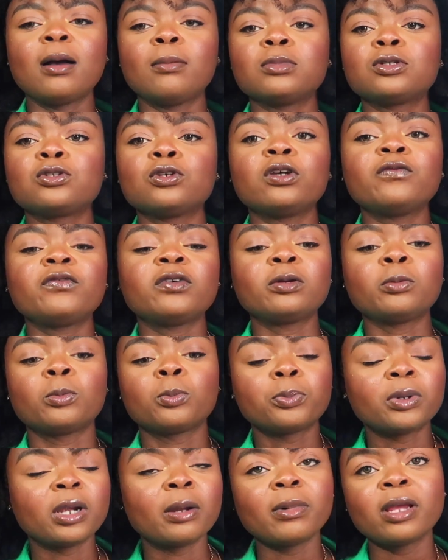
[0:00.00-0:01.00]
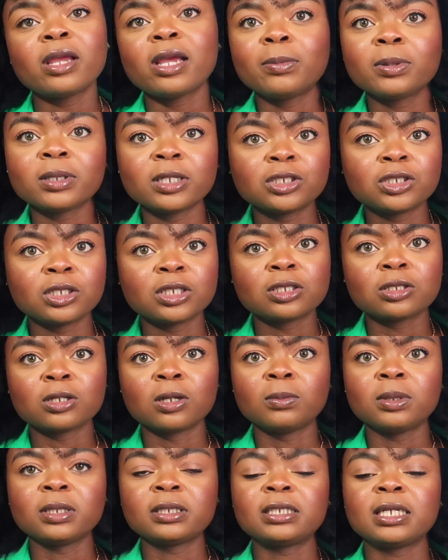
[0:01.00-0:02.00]
So if your primary application is
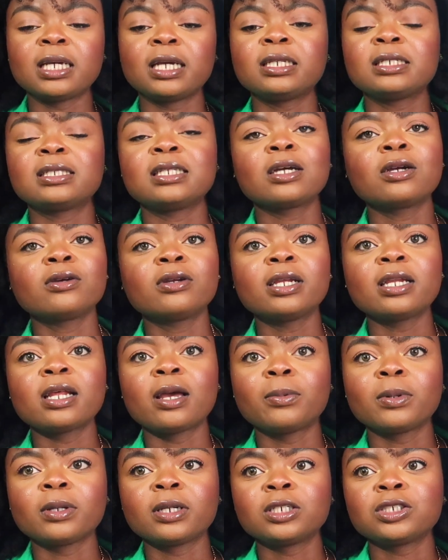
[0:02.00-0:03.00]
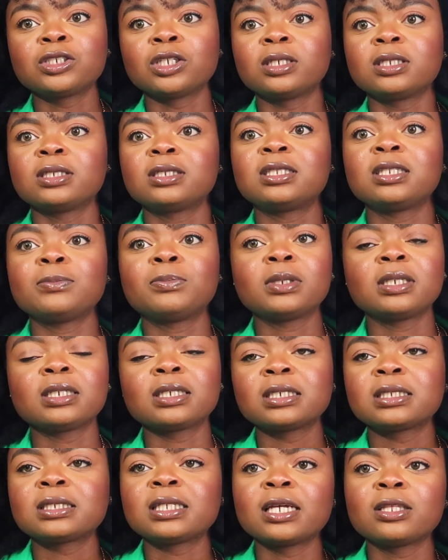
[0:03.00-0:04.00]
completed, the secondary application is
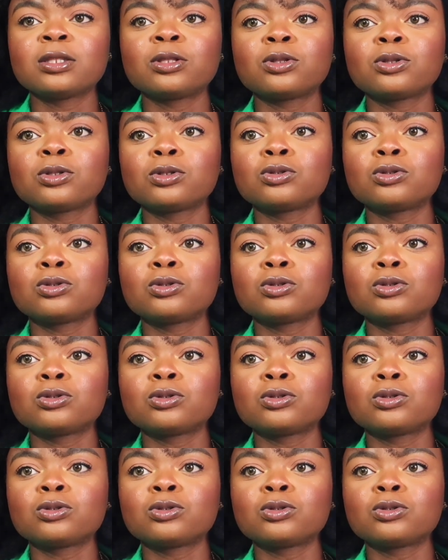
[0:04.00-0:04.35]
typically sent